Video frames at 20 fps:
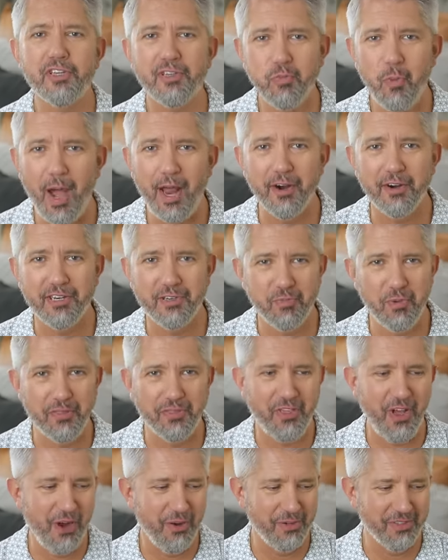sweaters
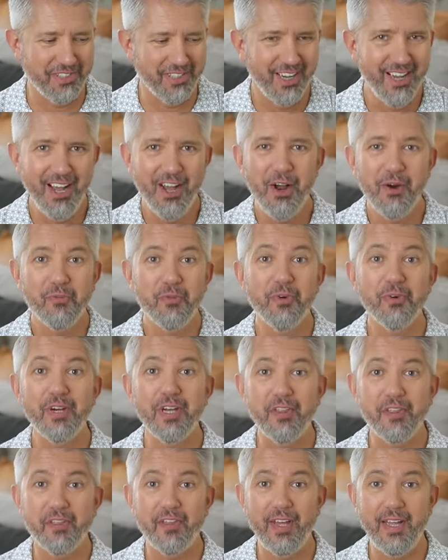with those
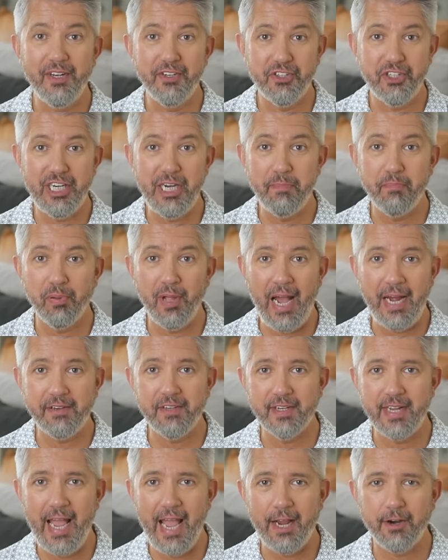really thin, cheap
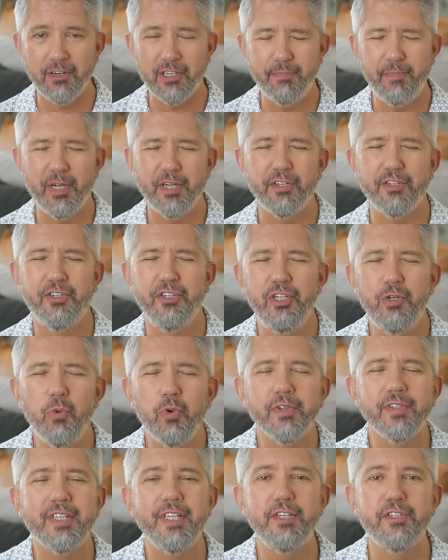plastic hangers because you
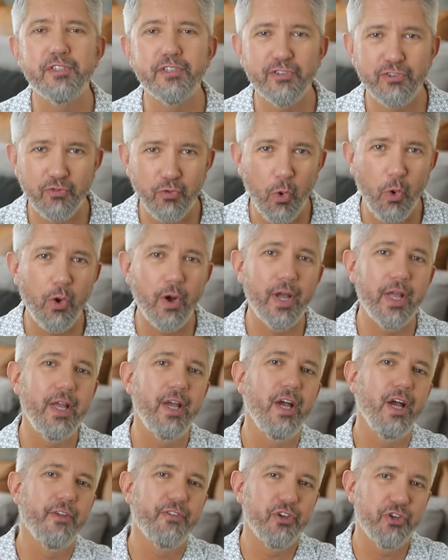will destroy
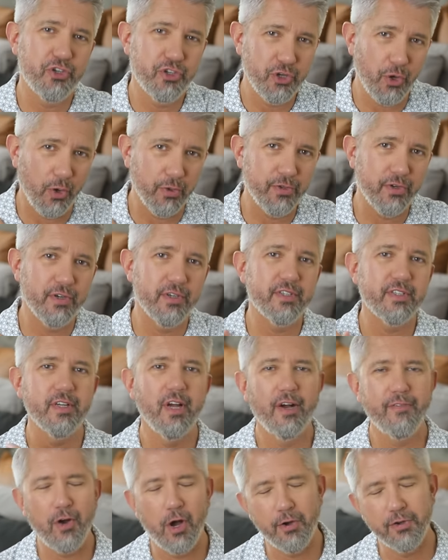the shoulders
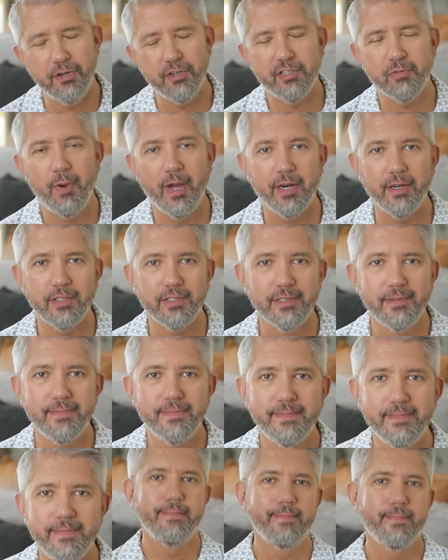of all your sweaters.
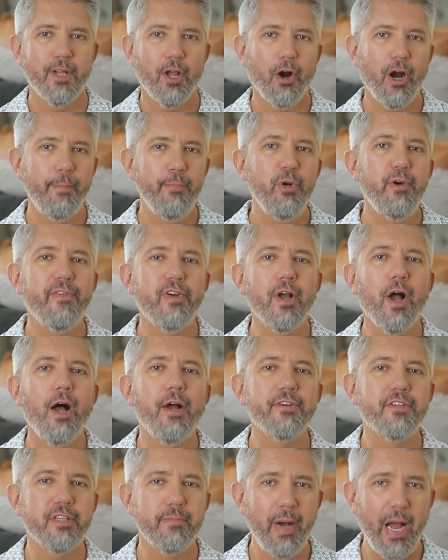All right, moving
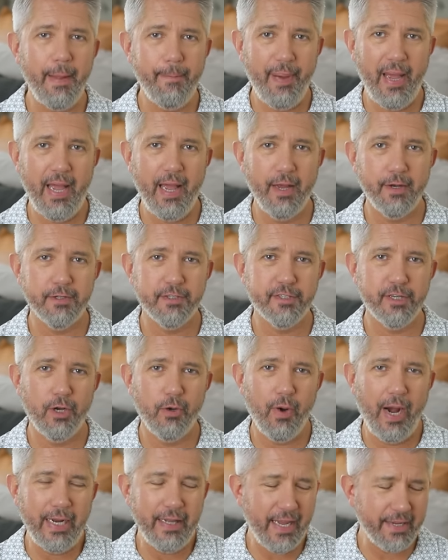on to my pants.
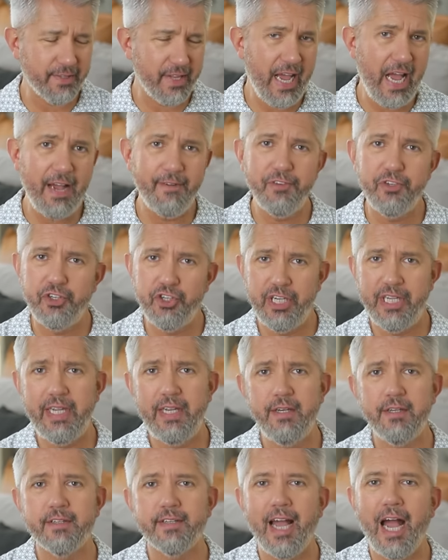So I like to have
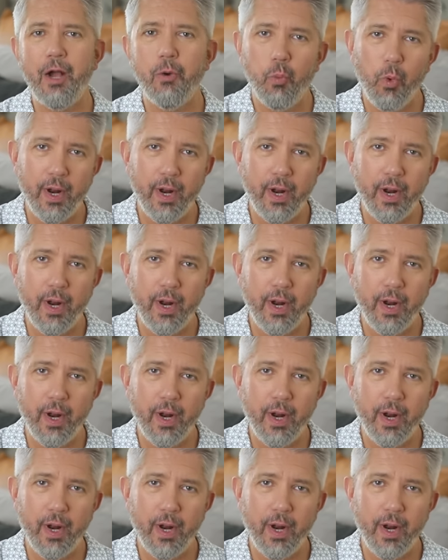jeans at